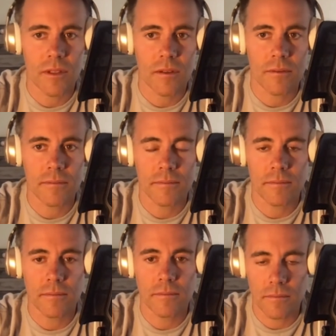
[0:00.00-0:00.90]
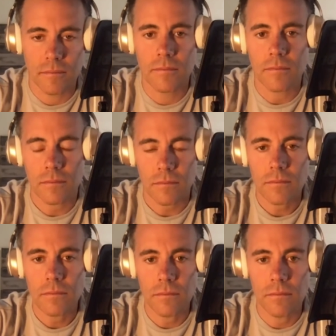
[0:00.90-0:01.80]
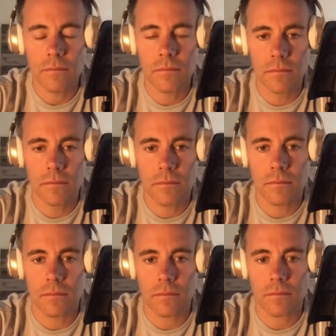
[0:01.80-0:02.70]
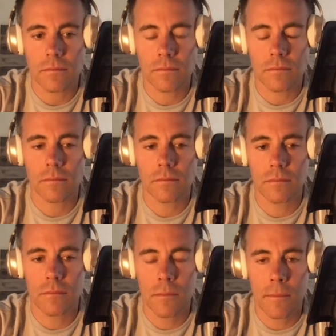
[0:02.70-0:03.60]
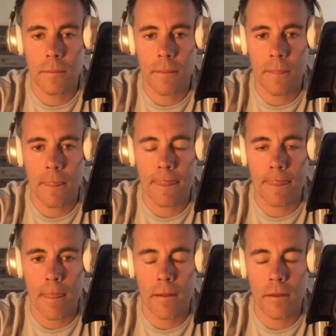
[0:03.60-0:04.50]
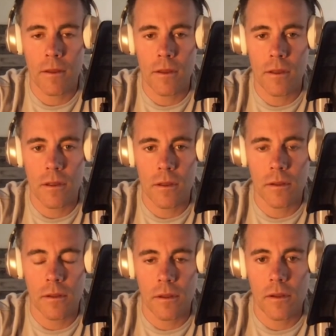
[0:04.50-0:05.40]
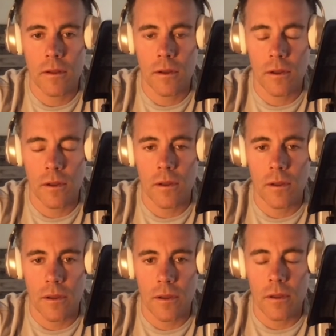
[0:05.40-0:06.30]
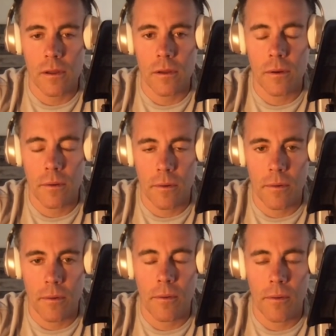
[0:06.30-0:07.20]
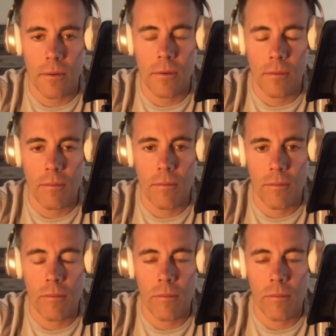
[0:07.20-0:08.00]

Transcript: No words are spoken by the person on screen.